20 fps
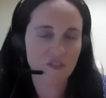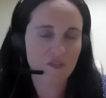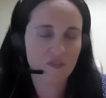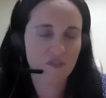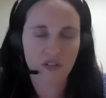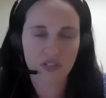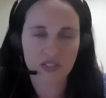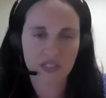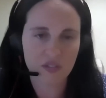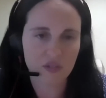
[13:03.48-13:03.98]

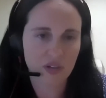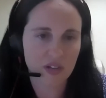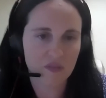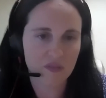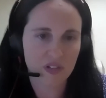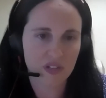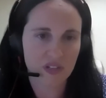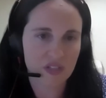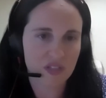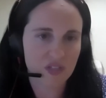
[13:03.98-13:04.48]
very little
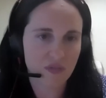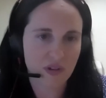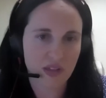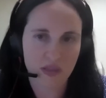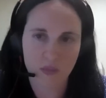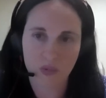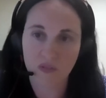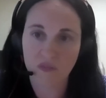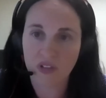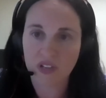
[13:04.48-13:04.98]
evidence around
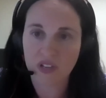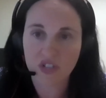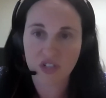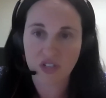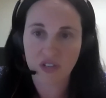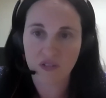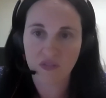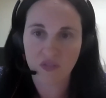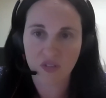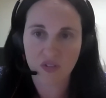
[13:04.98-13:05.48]
the
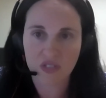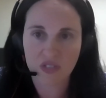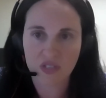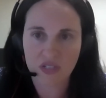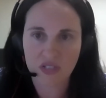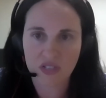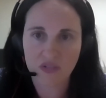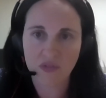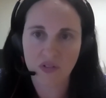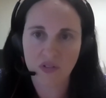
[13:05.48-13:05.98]
prevention of those
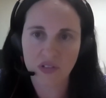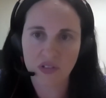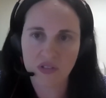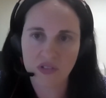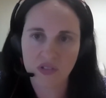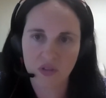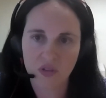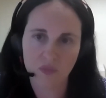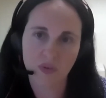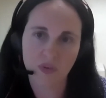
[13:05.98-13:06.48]
disorders.
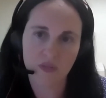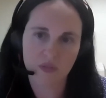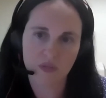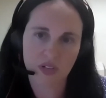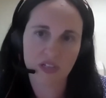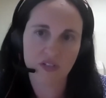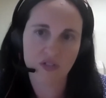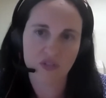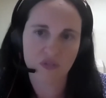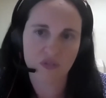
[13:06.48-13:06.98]
So we
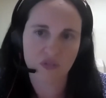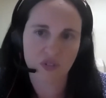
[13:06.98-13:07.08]
really do focus.